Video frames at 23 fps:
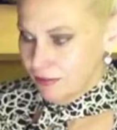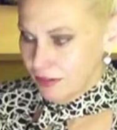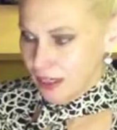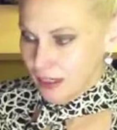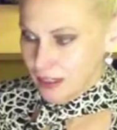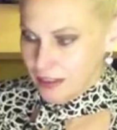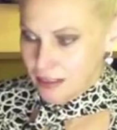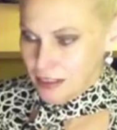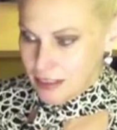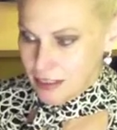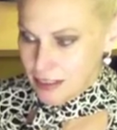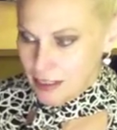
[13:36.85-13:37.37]

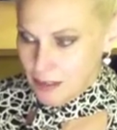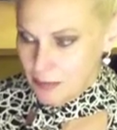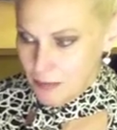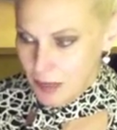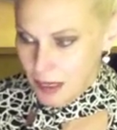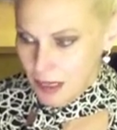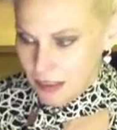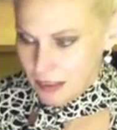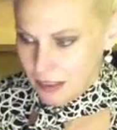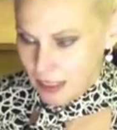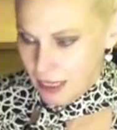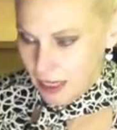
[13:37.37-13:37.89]
fragrance
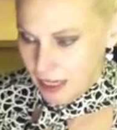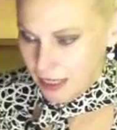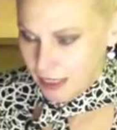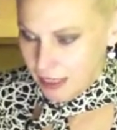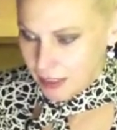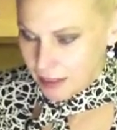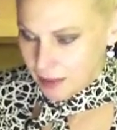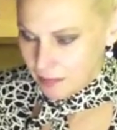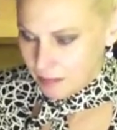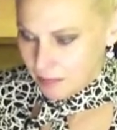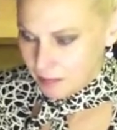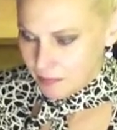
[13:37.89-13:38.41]
smelled
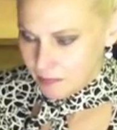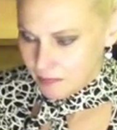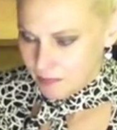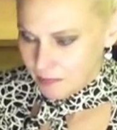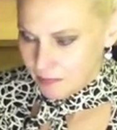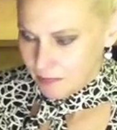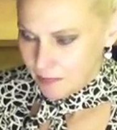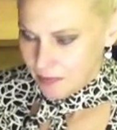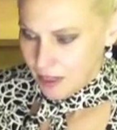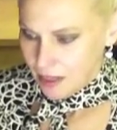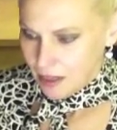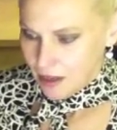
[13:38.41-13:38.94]
like.
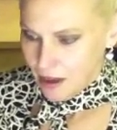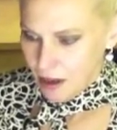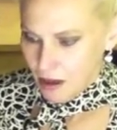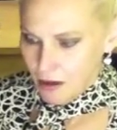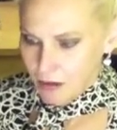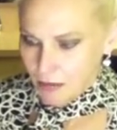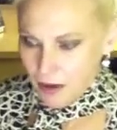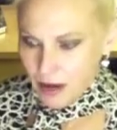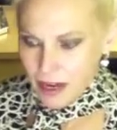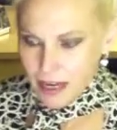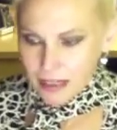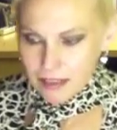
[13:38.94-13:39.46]

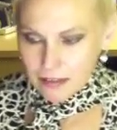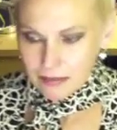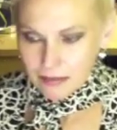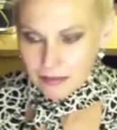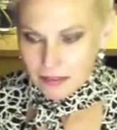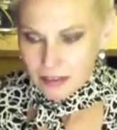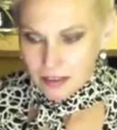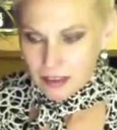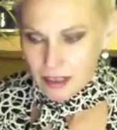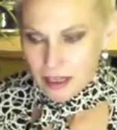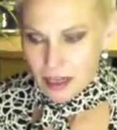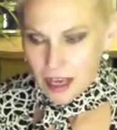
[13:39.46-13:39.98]
Alright.
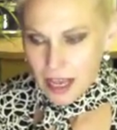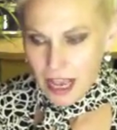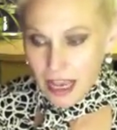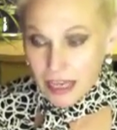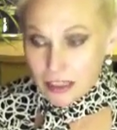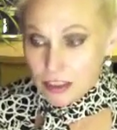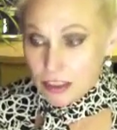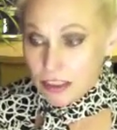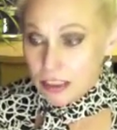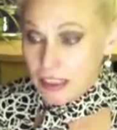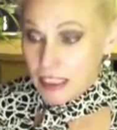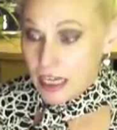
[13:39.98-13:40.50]

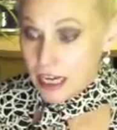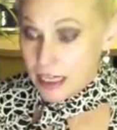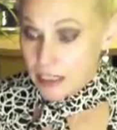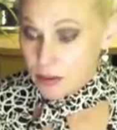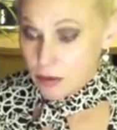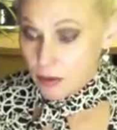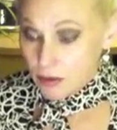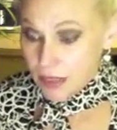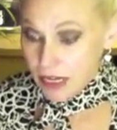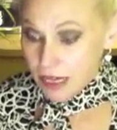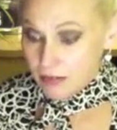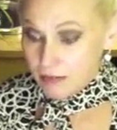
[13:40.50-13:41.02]
Actually, I
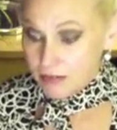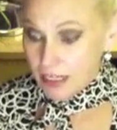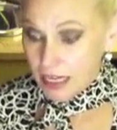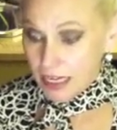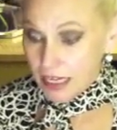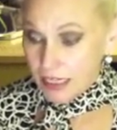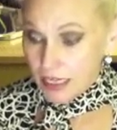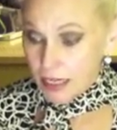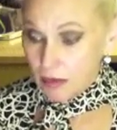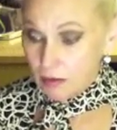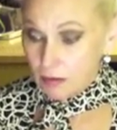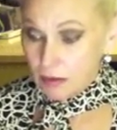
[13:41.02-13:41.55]
don't have
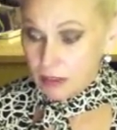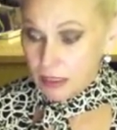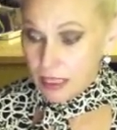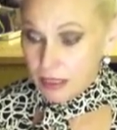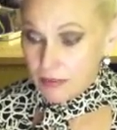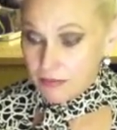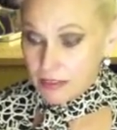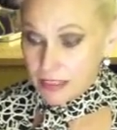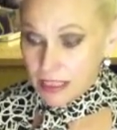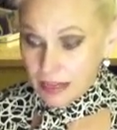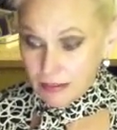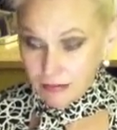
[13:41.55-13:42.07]
10, I only
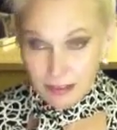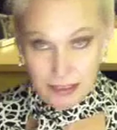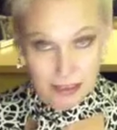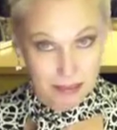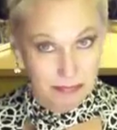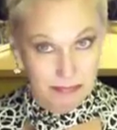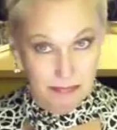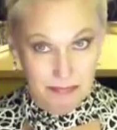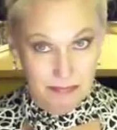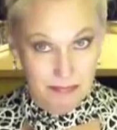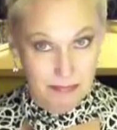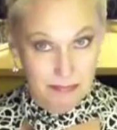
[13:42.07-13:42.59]
have 7.
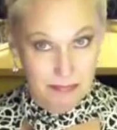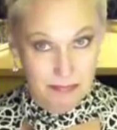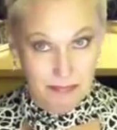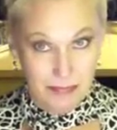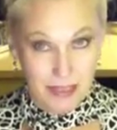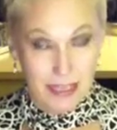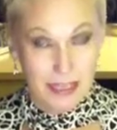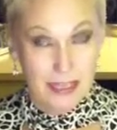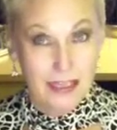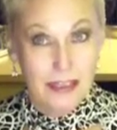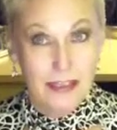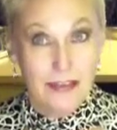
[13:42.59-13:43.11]

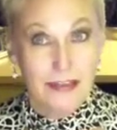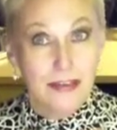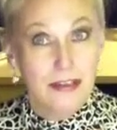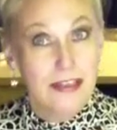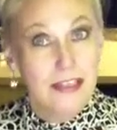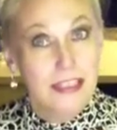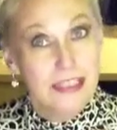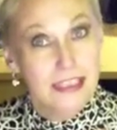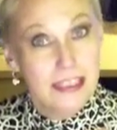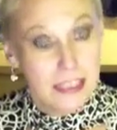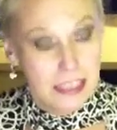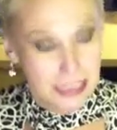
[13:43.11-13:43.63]
So
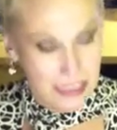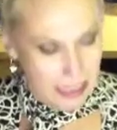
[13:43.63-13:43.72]
this is